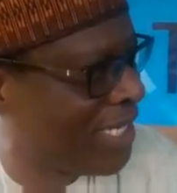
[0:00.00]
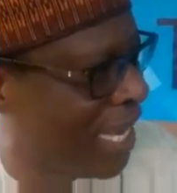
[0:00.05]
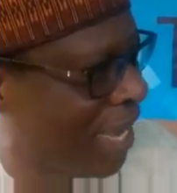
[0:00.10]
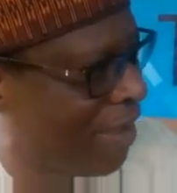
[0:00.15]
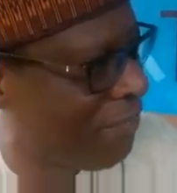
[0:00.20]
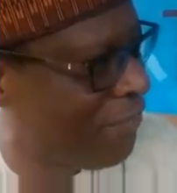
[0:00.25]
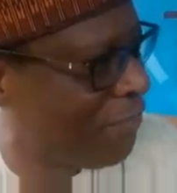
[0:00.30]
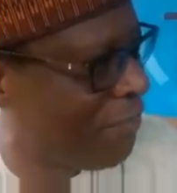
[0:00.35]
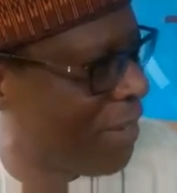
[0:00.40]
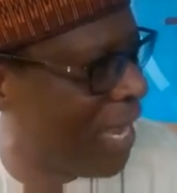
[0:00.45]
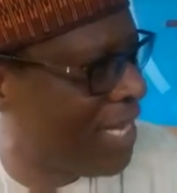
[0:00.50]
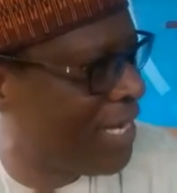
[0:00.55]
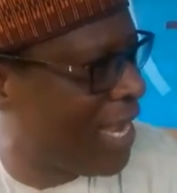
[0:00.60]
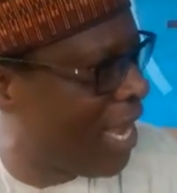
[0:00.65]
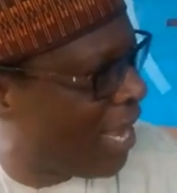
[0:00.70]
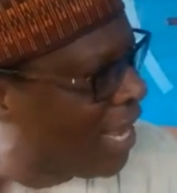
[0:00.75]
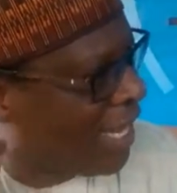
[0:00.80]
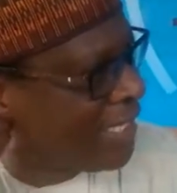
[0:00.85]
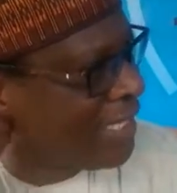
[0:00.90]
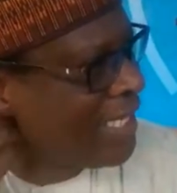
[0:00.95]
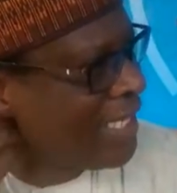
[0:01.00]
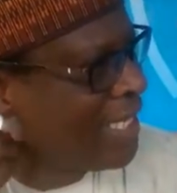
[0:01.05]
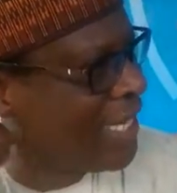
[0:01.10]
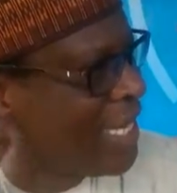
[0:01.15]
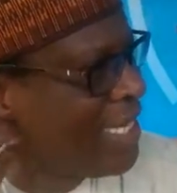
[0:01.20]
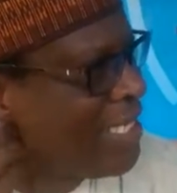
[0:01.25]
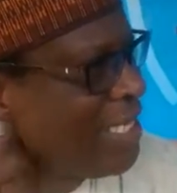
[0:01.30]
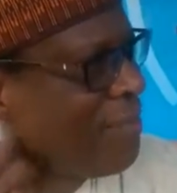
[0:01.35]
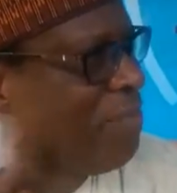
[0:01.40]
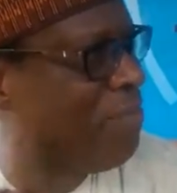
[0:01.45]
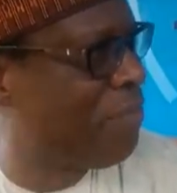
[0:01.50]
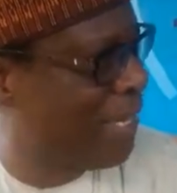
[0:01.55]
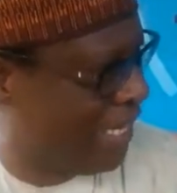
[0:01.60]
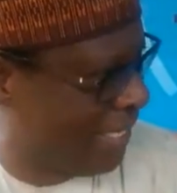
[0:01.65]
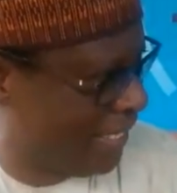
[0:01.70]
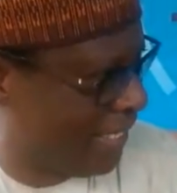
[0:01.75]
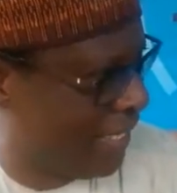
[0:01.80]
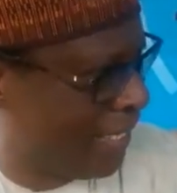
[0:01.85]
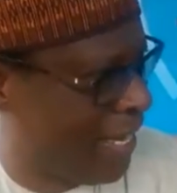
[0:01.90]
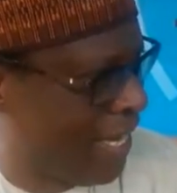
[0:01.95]
anti-grazing
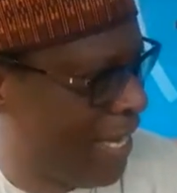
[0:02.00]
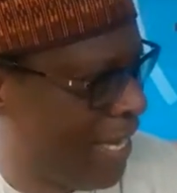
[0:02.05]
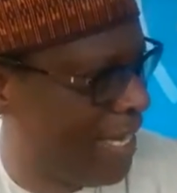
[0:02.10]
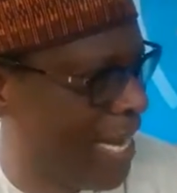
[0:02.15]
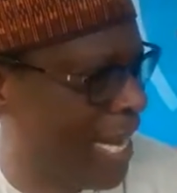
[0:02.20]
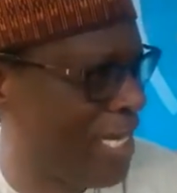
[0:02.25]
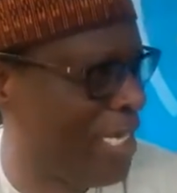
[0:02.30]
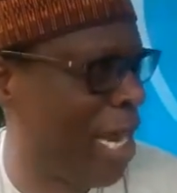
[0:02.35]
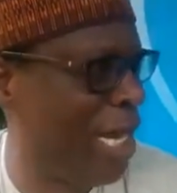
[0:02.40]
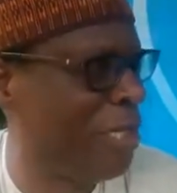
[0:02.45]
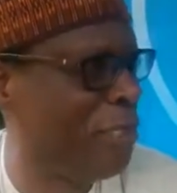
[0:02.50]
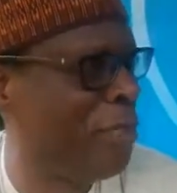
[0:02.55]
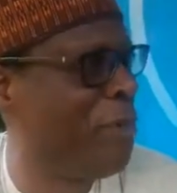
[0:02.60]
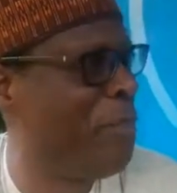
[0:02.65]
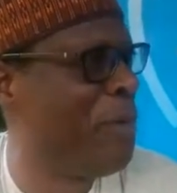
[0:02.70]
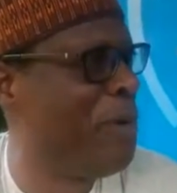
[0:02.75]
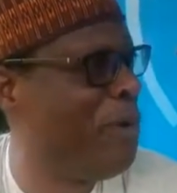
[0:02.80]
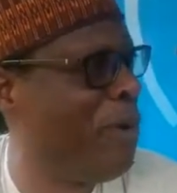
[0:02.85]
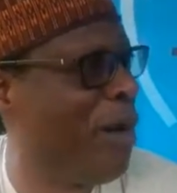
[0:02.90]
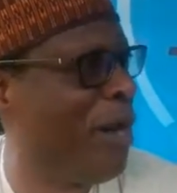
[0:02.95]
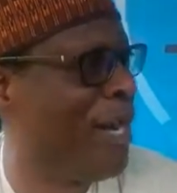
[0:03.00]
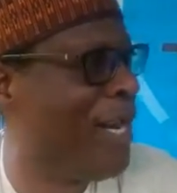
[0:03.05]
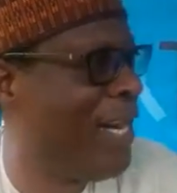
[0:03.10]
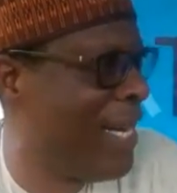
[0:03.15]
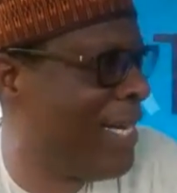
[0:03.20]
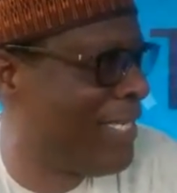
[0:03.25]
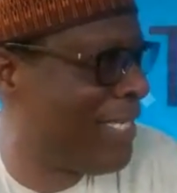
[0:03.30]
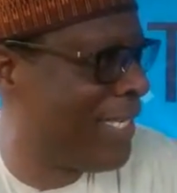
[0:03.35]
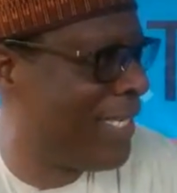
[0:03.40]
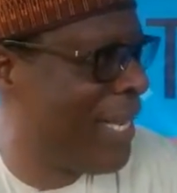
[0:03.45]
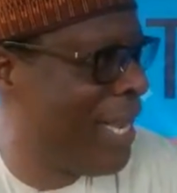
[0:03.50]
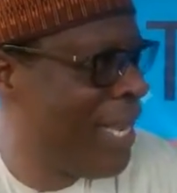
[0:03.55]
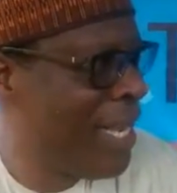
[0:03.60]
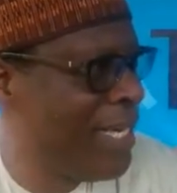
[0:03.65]
bill, that there should be no grazing.